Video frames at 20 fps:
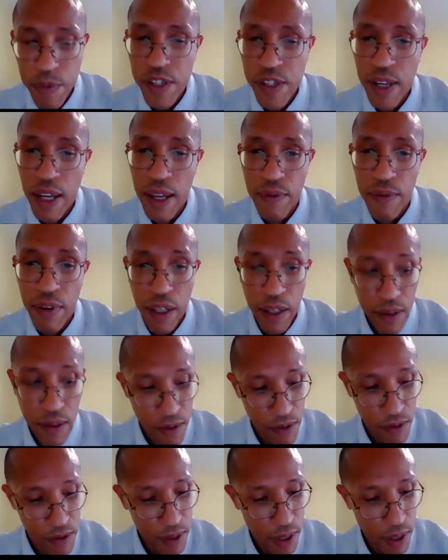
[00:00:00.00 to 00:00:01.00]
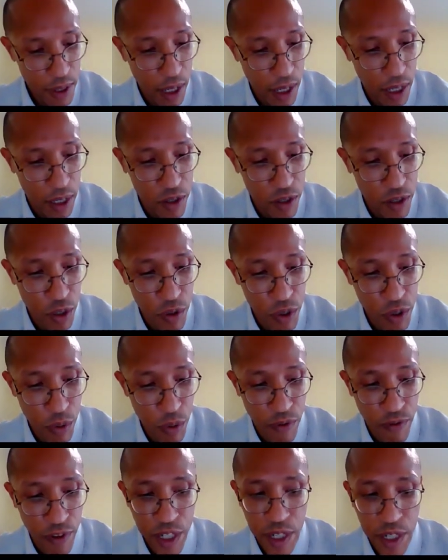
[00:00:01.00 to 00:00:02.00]
savings due to
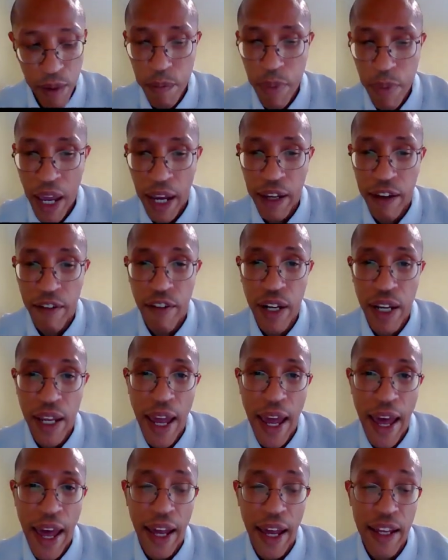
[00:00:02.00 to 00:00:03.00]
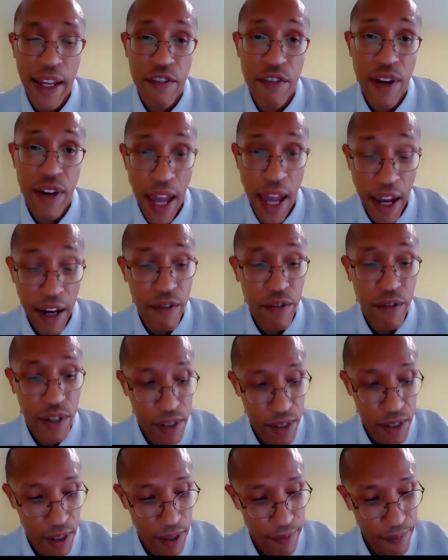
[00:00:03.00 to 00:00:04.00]
efficient packing
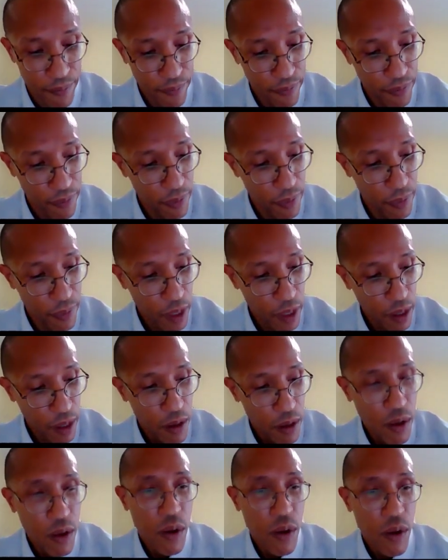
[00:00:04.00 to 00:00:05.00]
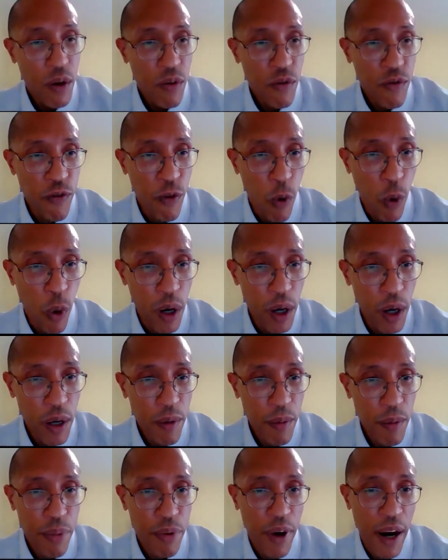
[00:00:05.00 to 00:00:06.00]
accuracy.
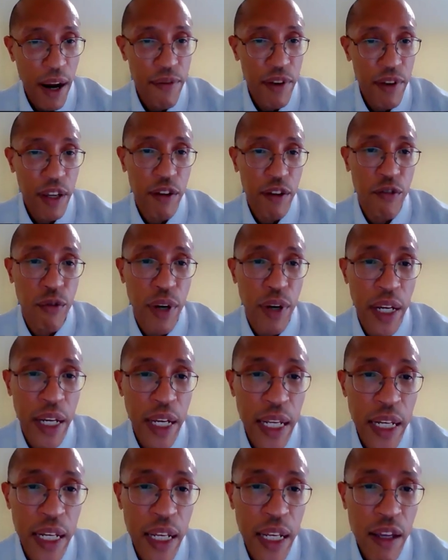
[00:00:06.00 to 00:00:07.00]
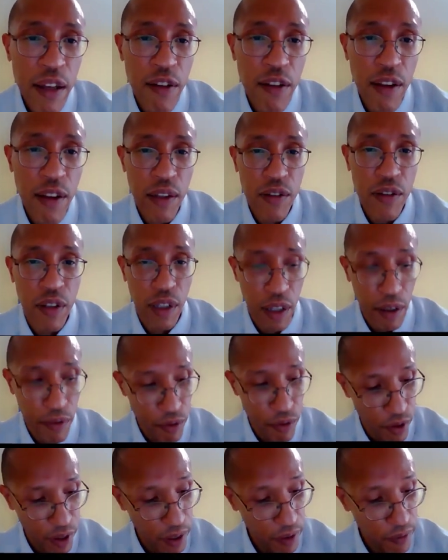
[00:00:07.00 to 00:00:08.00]
4, private green
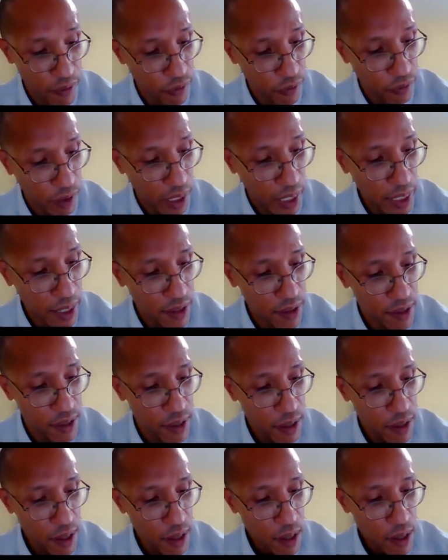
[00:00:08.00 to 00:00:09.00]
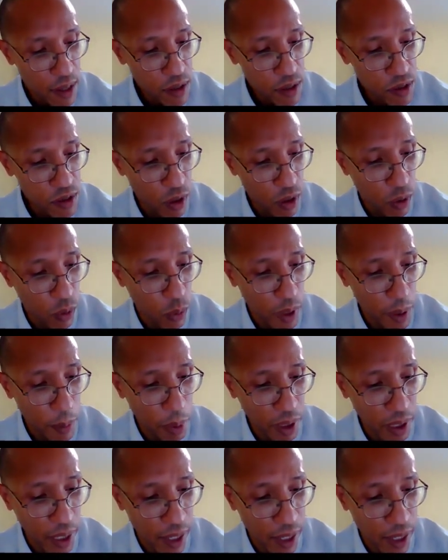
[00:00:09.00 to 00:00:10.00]
delivery fleets. So we
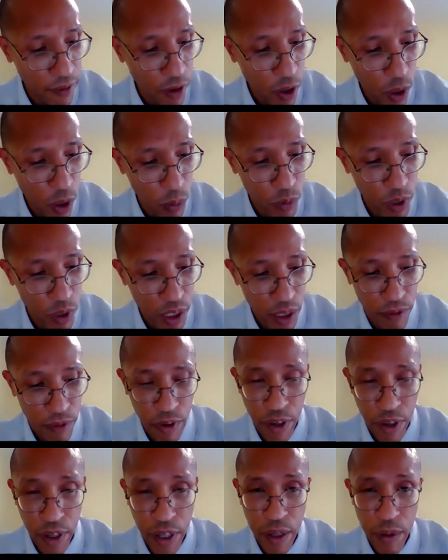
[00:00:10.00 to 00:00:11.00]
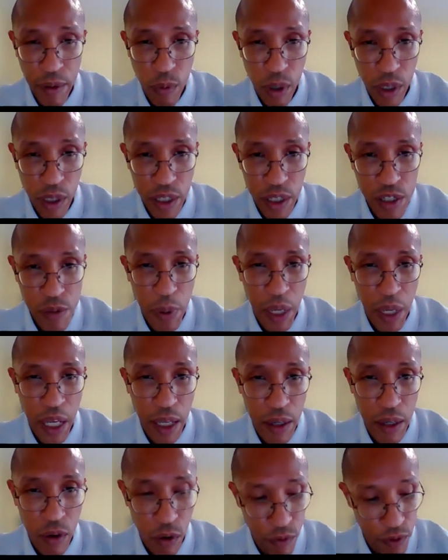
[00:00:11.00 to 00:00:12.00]
believe home delivery will
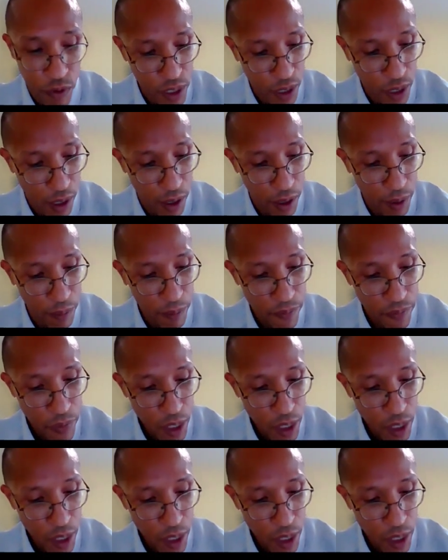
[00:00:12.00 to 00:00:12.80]
expand over time.